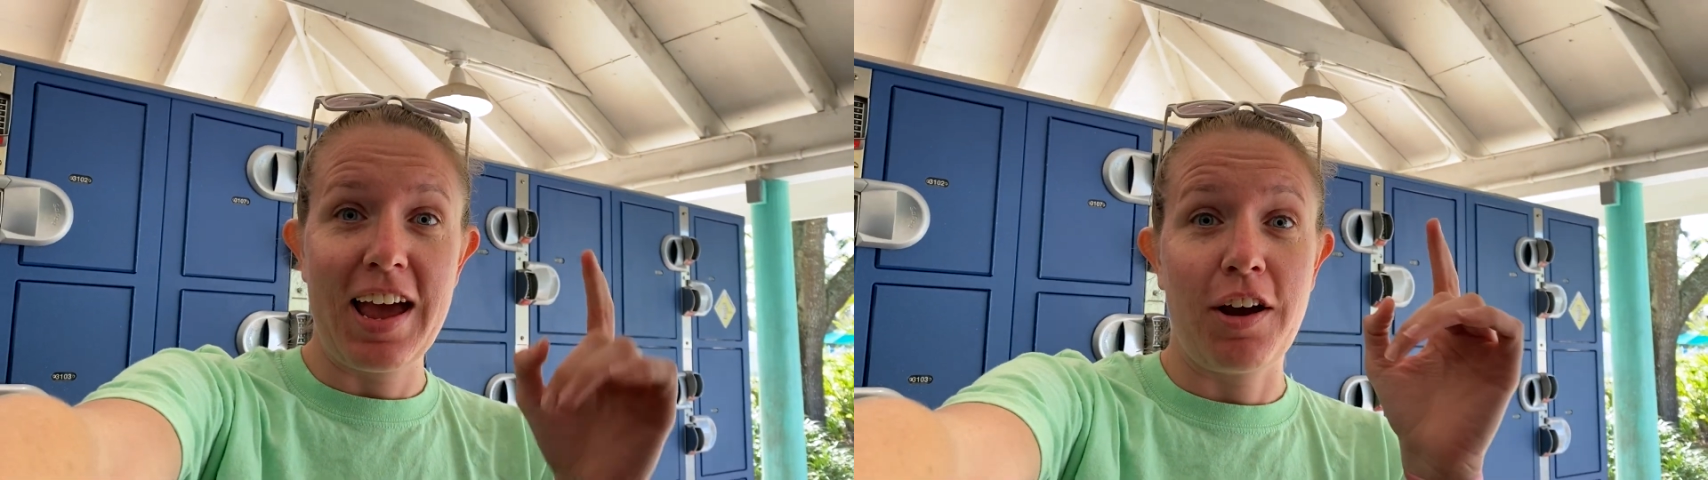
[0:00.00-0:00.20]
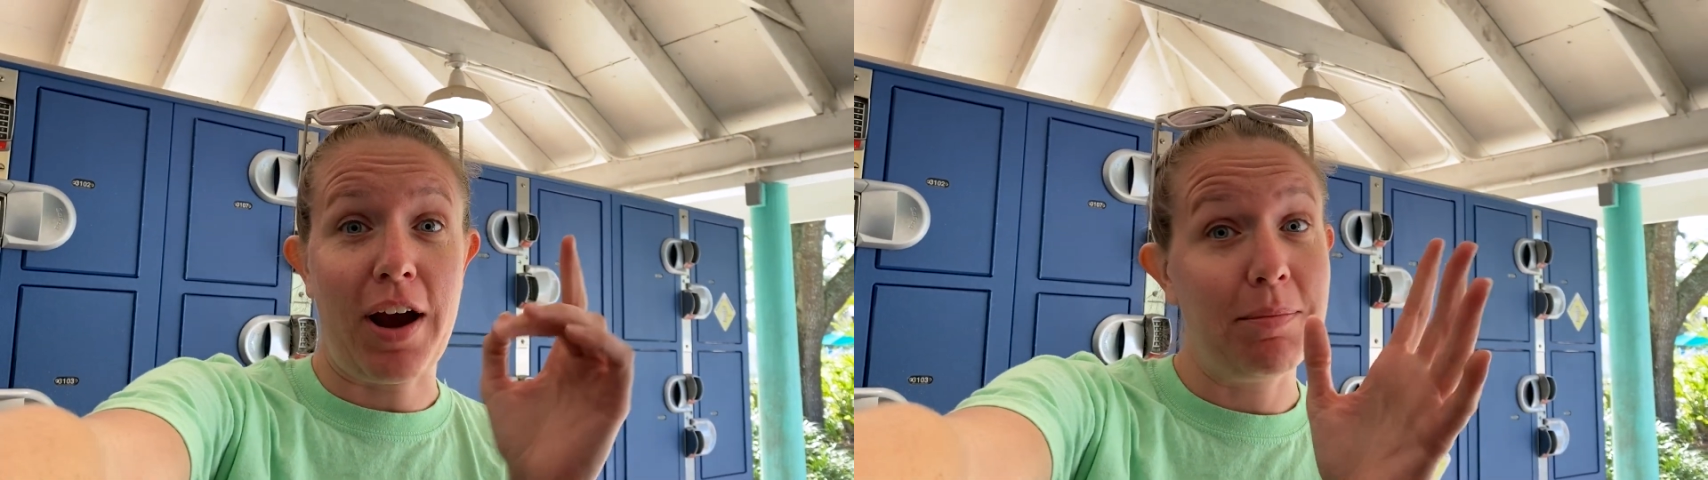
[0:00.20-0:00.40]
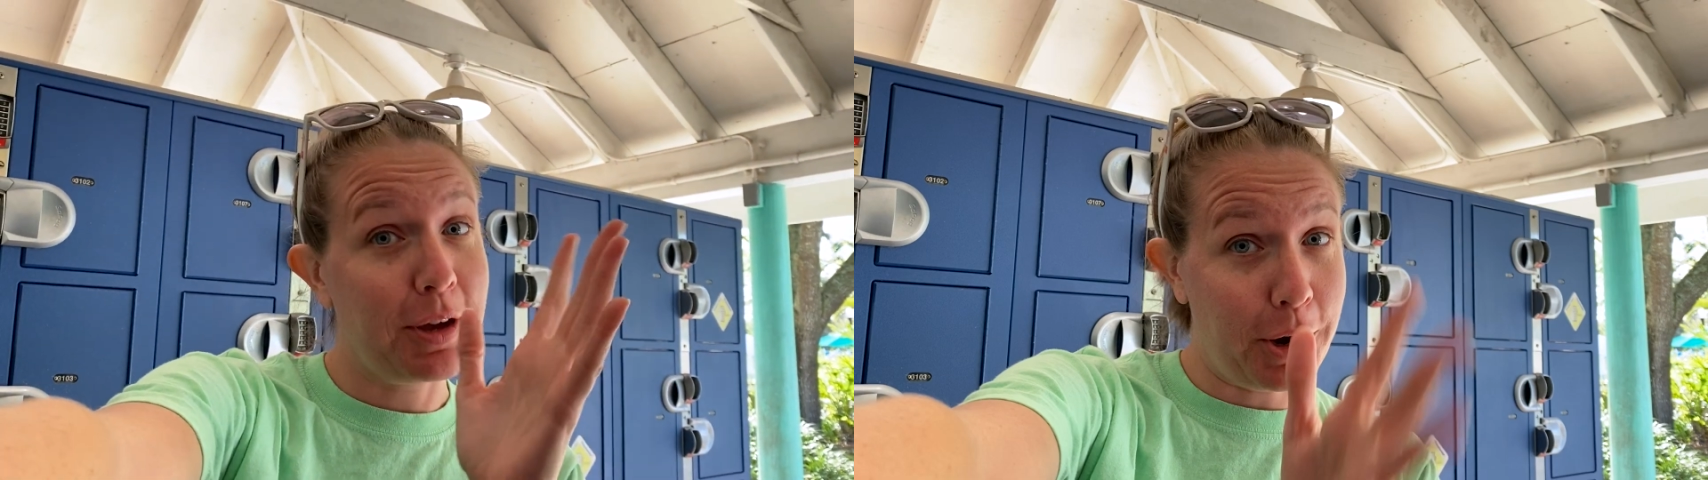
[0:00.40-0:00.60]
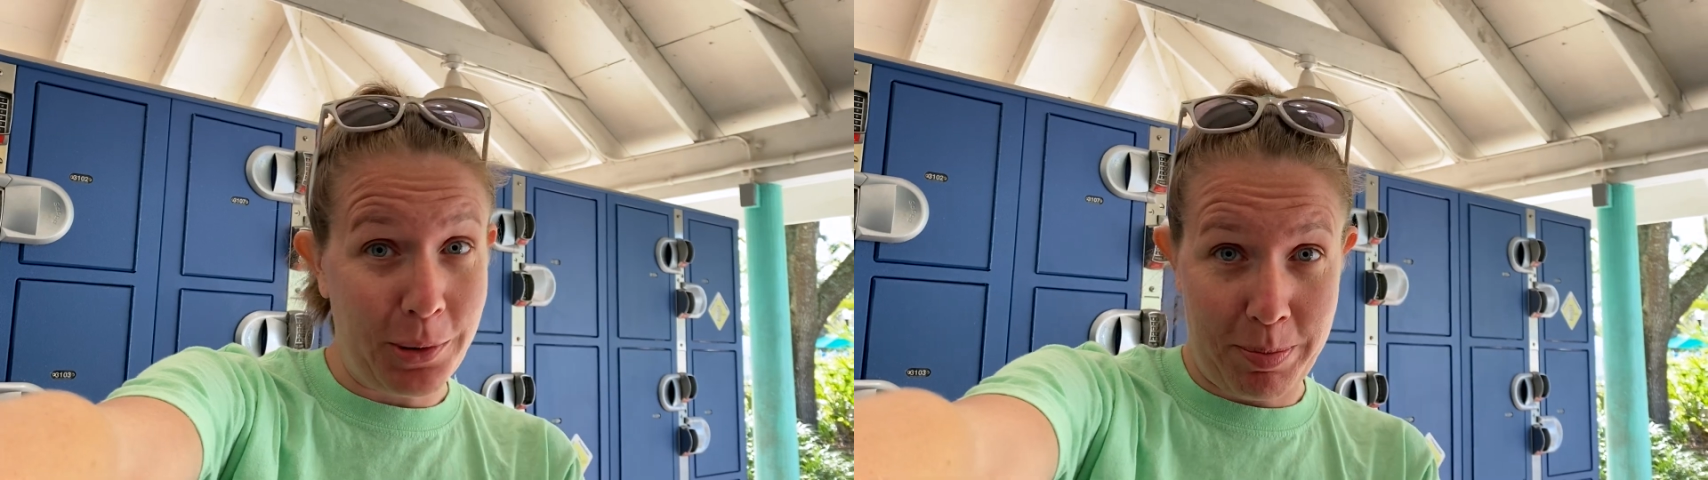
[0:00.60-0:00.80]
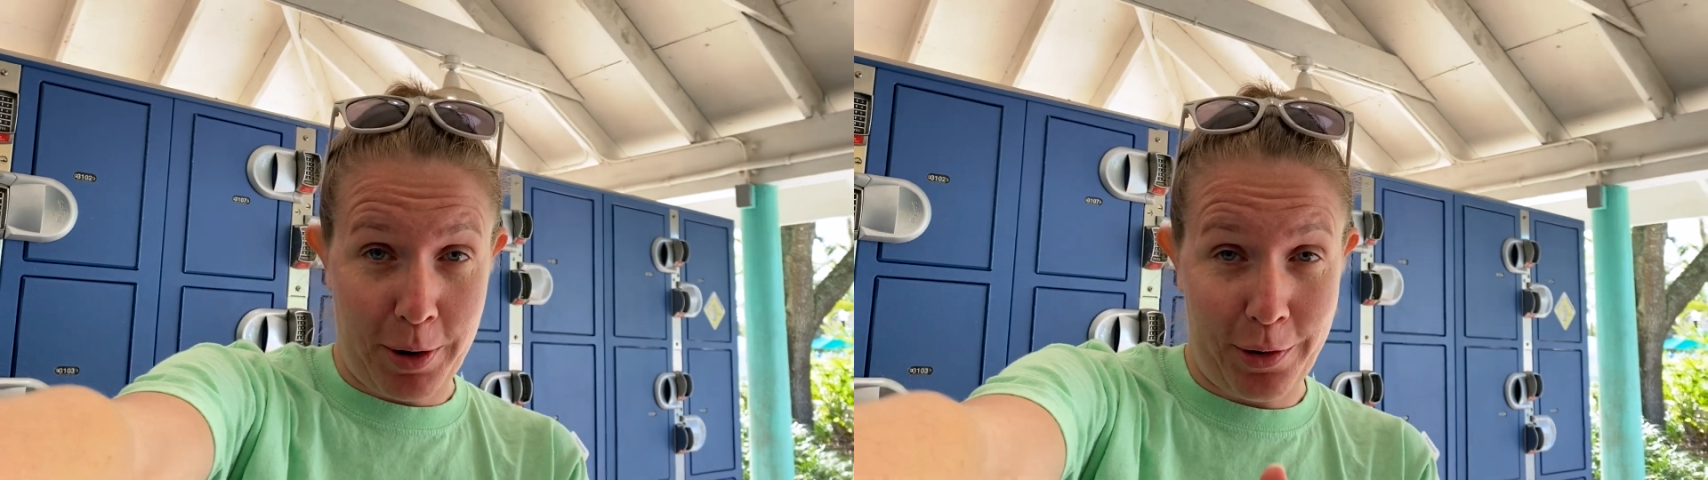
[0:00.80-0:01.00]
grab the
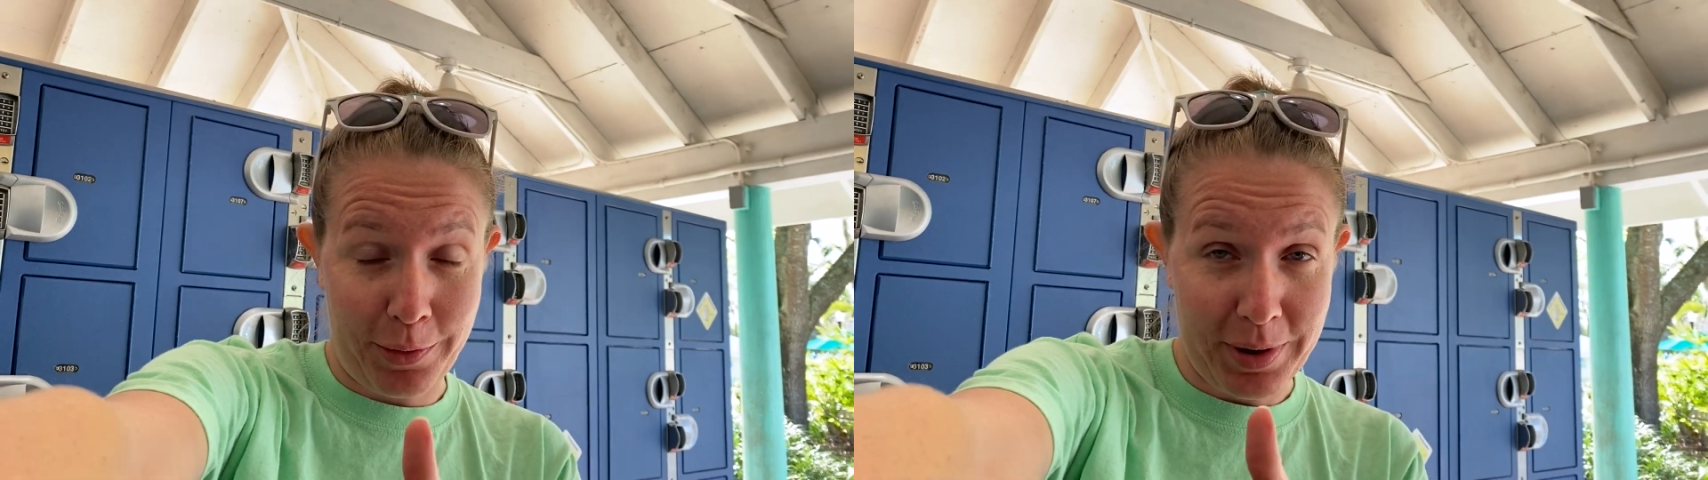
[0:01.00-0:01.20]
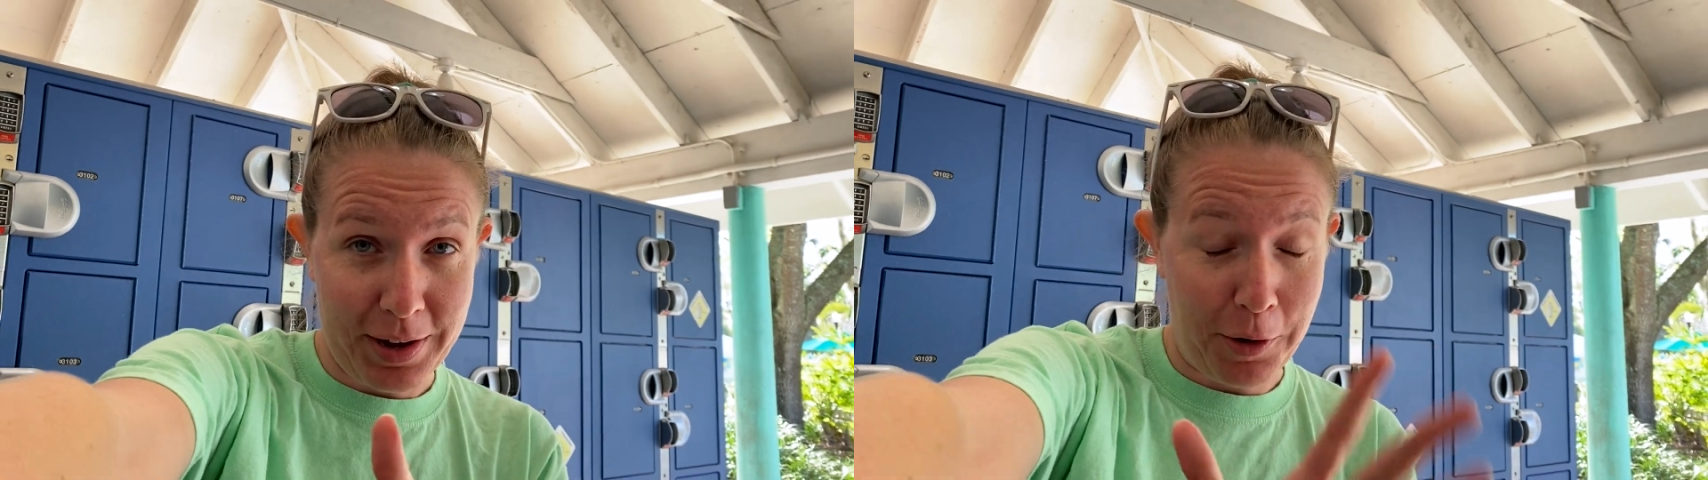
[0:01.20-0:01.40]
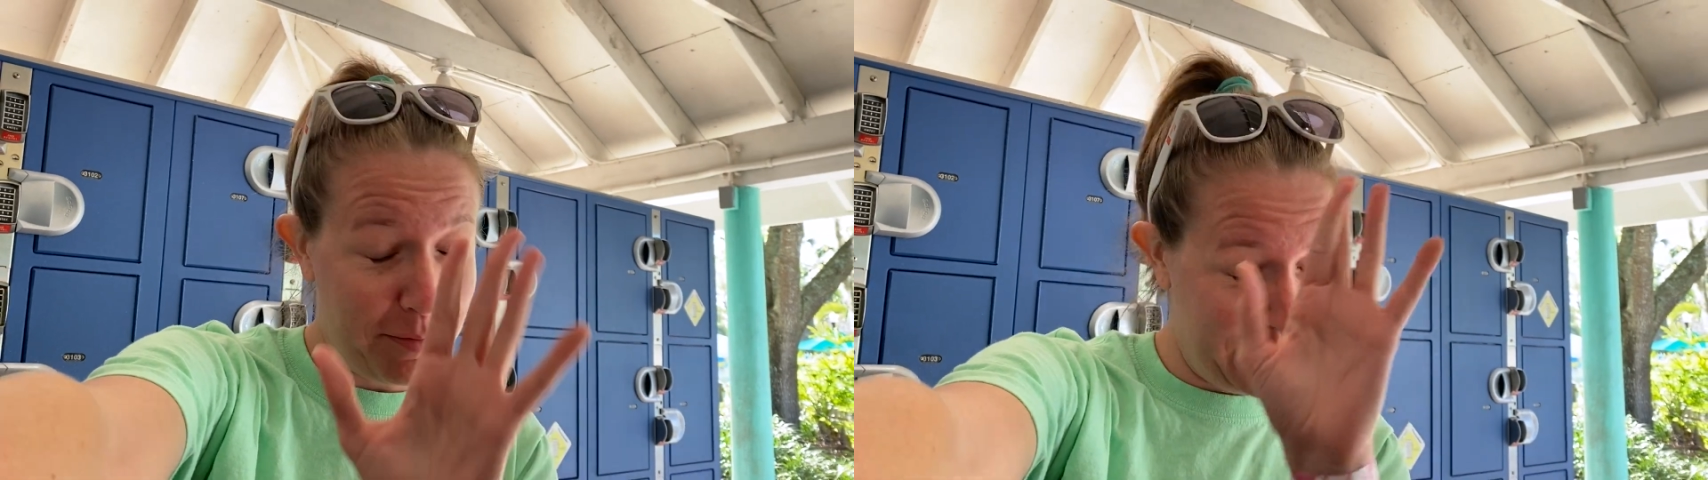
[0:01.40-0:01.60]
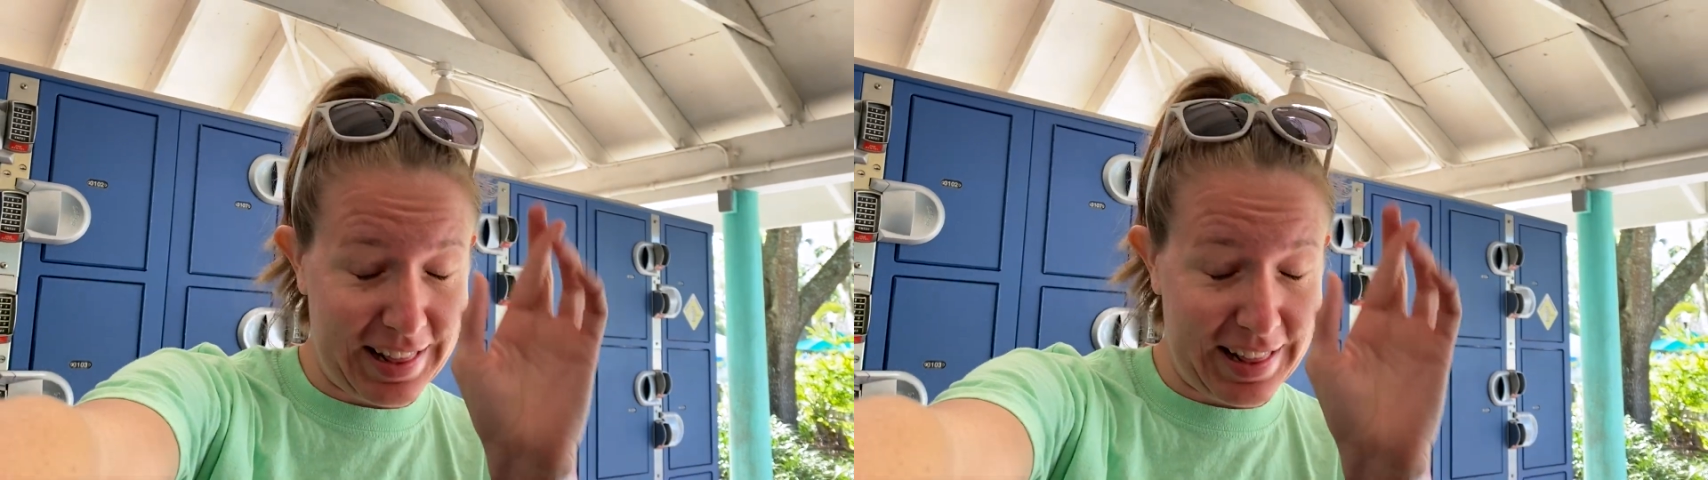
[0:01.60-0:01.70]
GoPro, hopefully